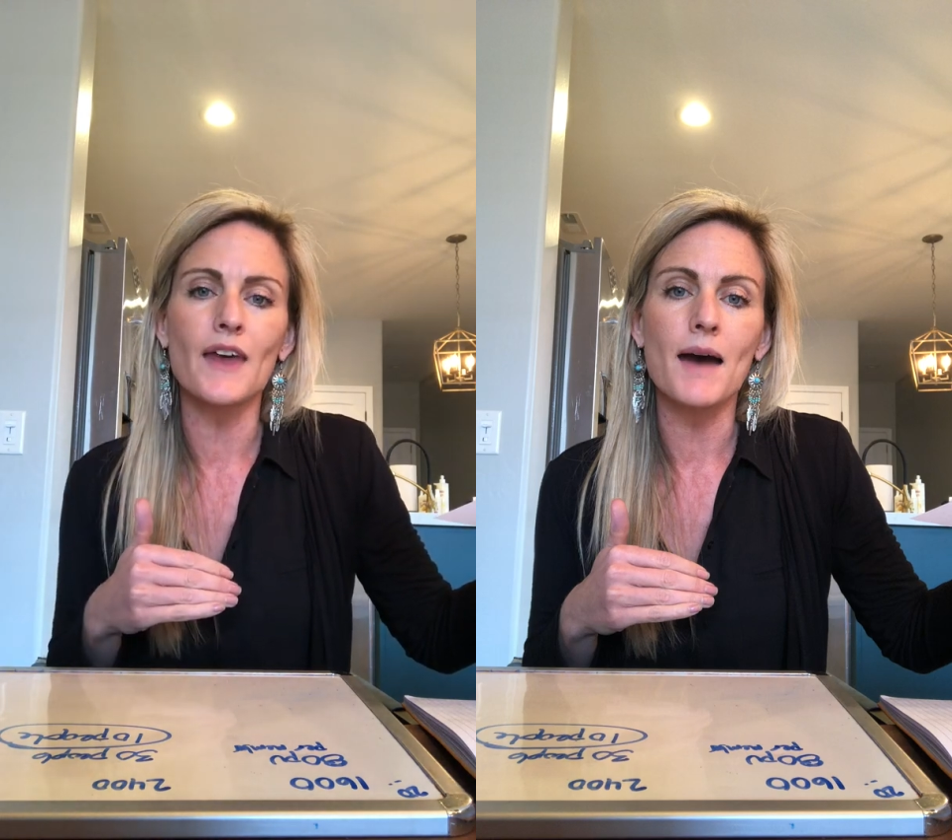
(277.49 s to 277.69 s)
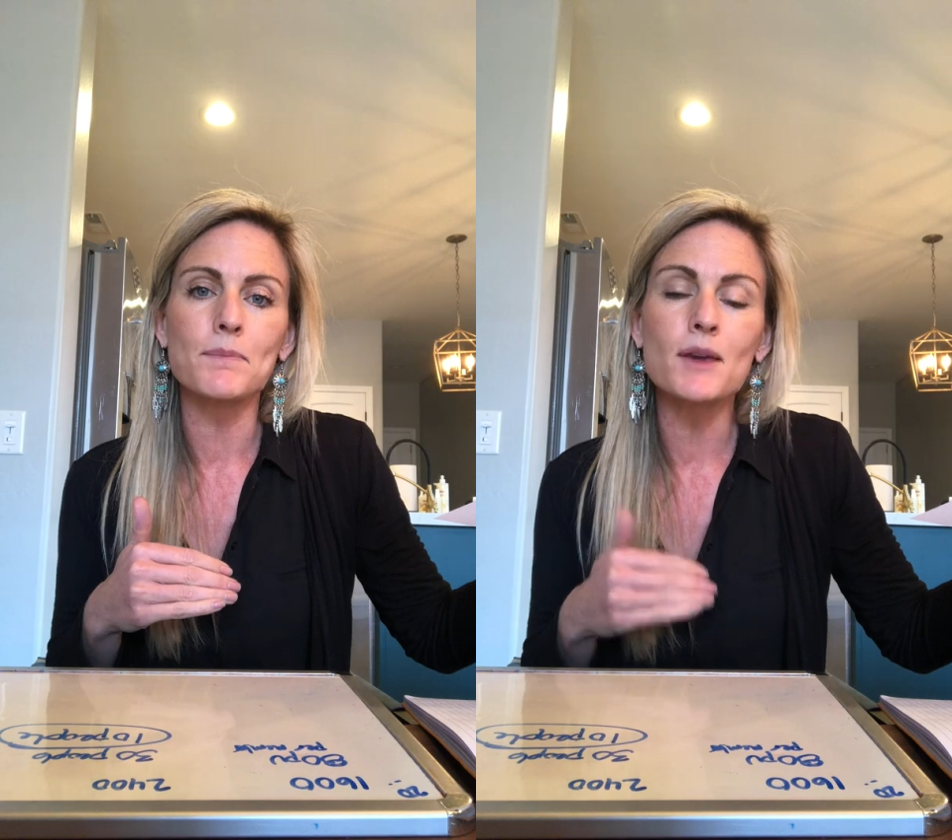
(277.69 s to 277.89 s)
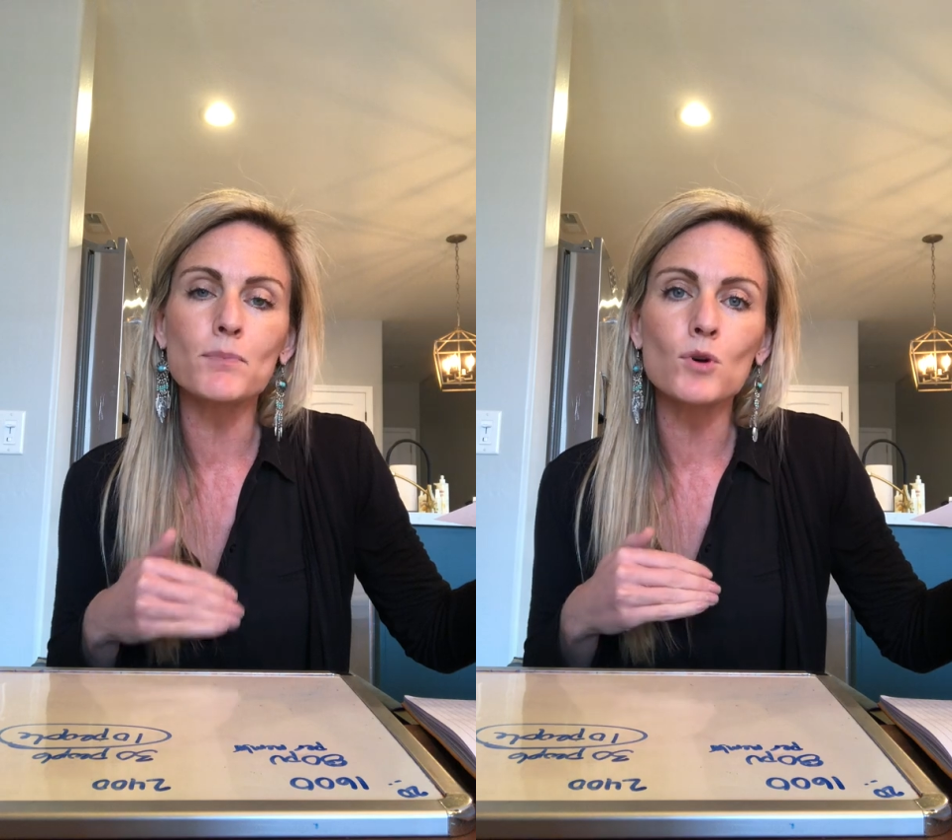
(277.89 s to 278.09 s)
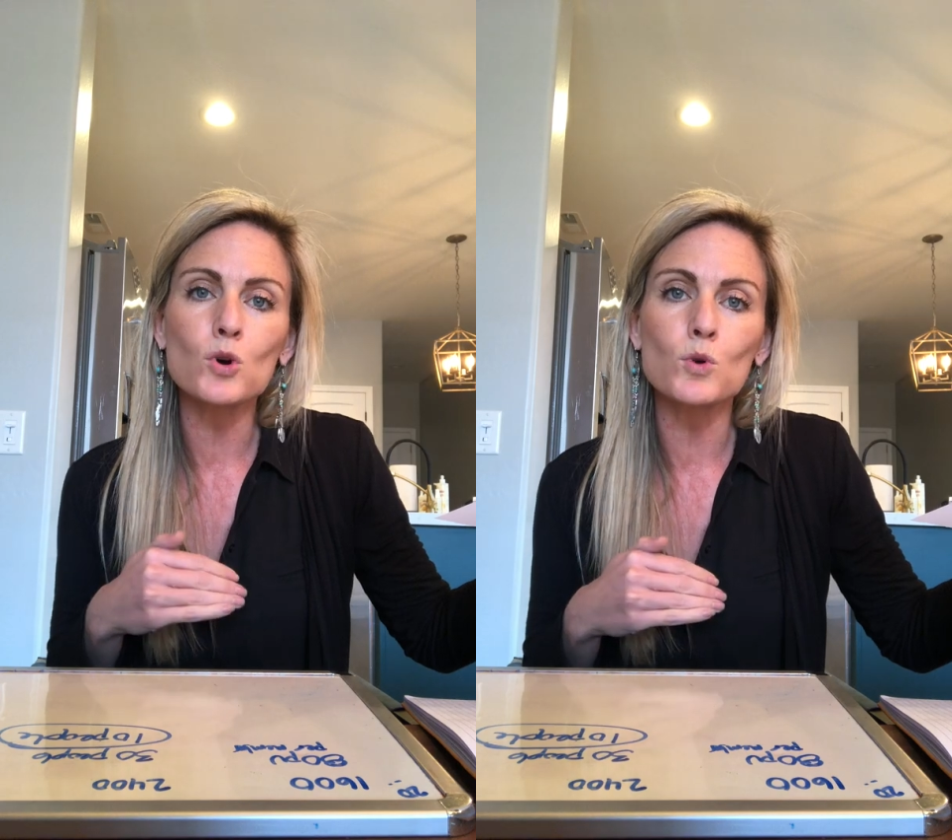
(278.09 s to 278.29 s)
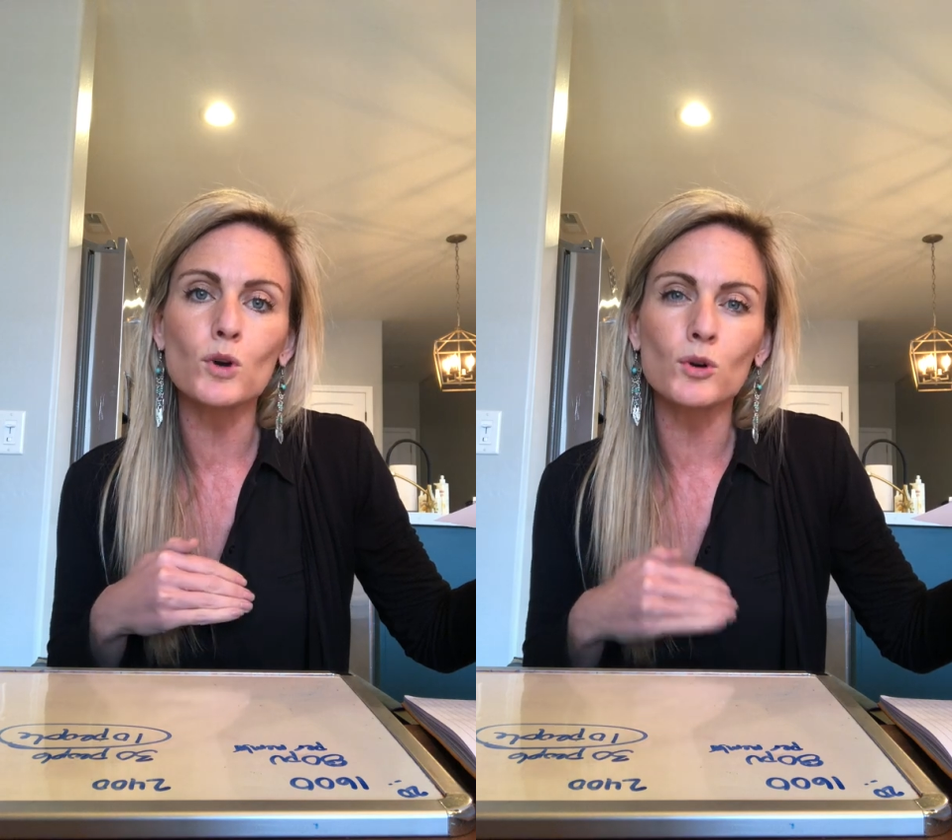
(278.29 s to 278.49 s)
that people
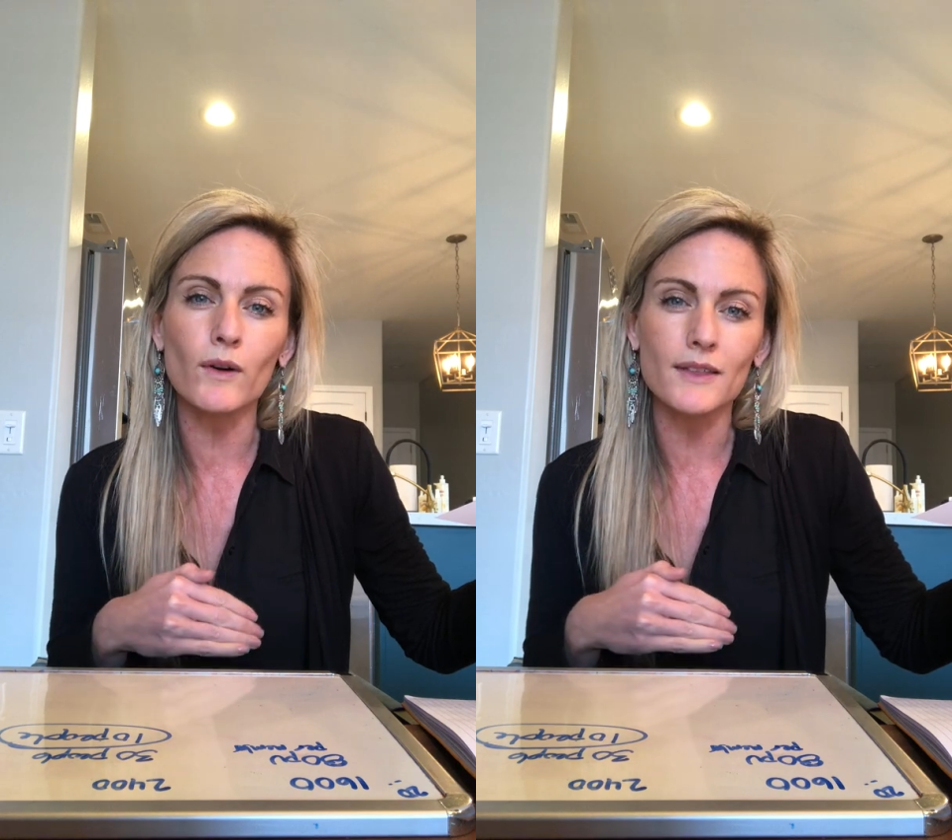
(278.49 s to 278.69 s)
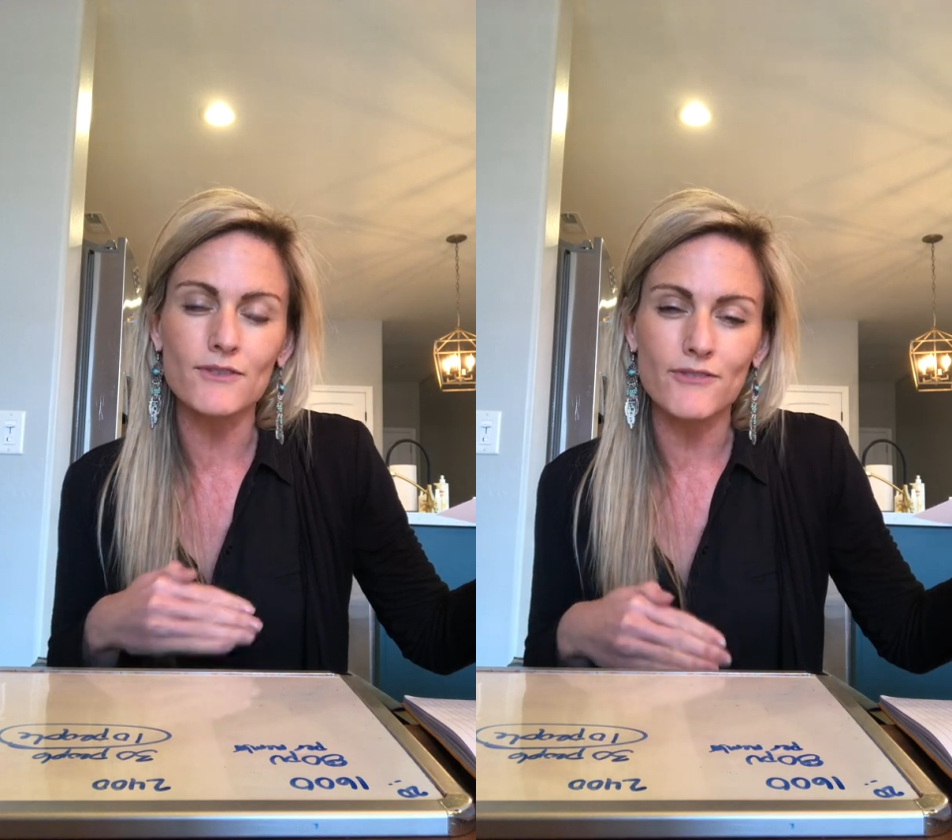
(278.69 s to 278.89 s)
who were growing the